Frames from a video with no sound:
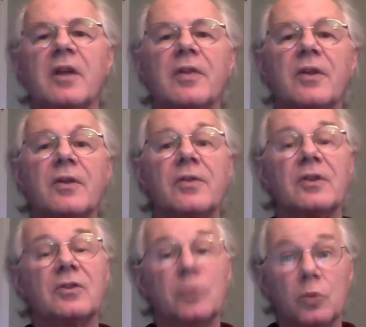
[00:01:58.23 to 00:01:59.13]
there are
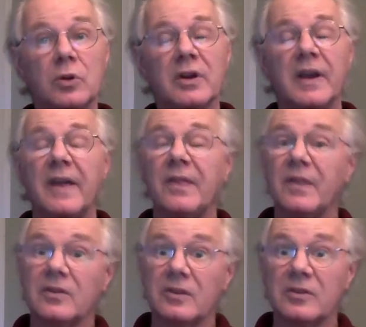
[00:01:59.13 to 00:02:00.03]
things that work and
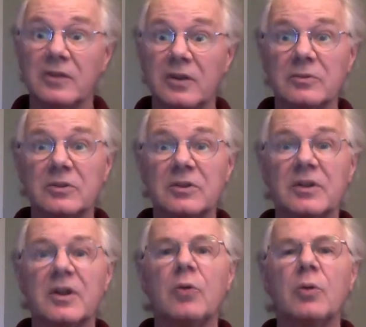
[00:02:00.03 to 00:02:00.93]
things that don't.
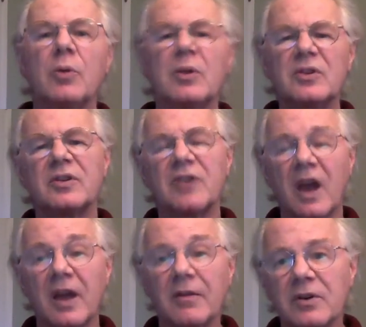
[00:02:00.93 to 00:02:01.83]
We want to
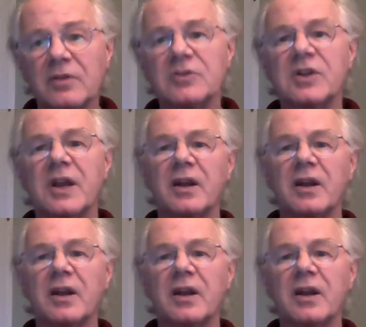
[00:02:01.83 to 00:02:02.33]
diverge and